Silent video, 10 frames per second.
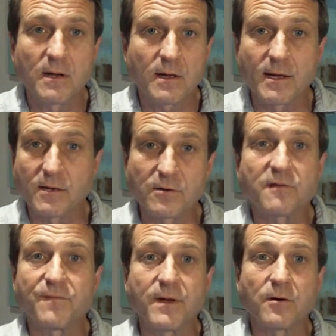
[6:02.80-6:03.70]
in your
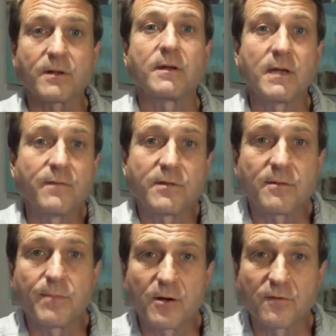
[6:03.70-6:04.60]
sphere can give you
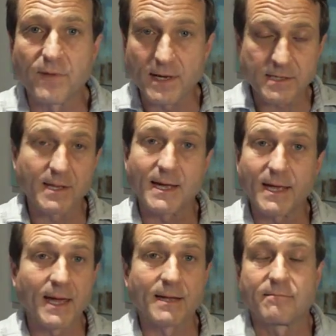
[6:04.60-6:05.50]
some better advice than I
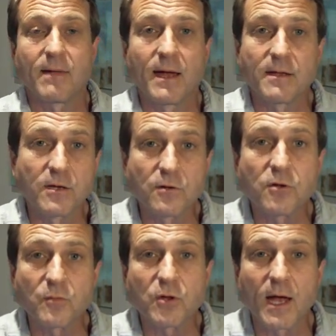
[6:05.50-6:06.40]
can on the
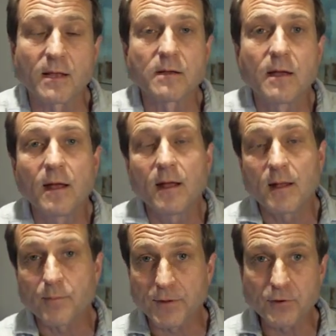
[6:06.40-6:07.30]
YouTube channel.
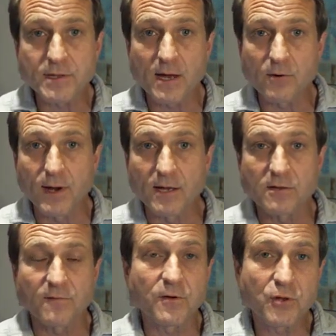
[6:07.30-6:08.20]
But there's that range.
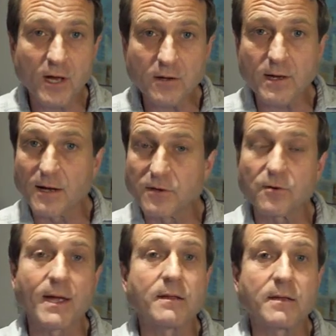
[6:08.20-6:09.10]
So if you're generally
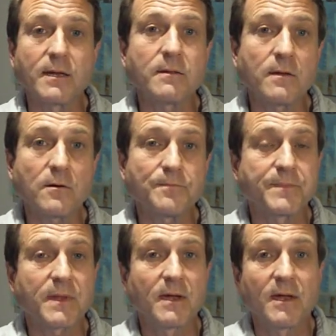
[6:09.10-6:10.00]
under 18 though,
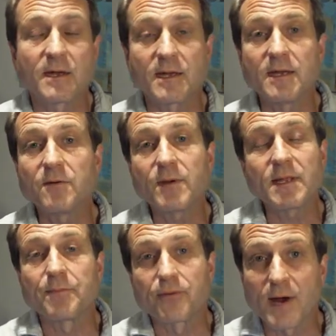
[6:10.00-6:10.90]
you
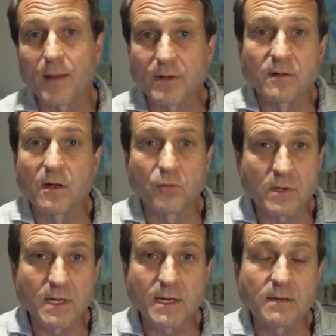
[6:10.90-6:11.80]
really probably
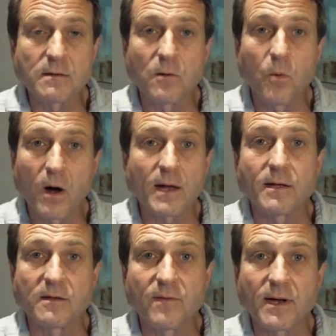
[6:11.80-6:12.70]
don't need a
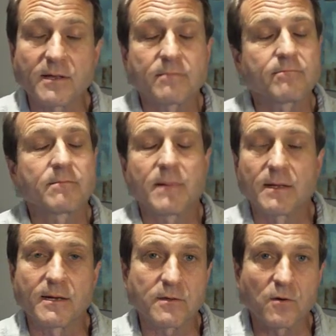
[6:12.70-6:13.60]
walking device,
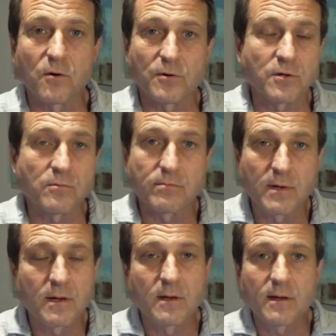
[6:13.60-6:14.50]
unless of course you
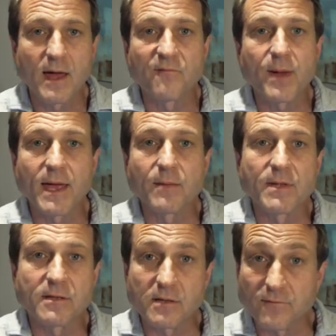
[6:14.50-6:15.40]
have pain, but
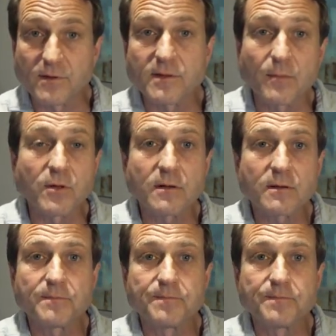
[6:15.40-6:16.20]
that's a different subject.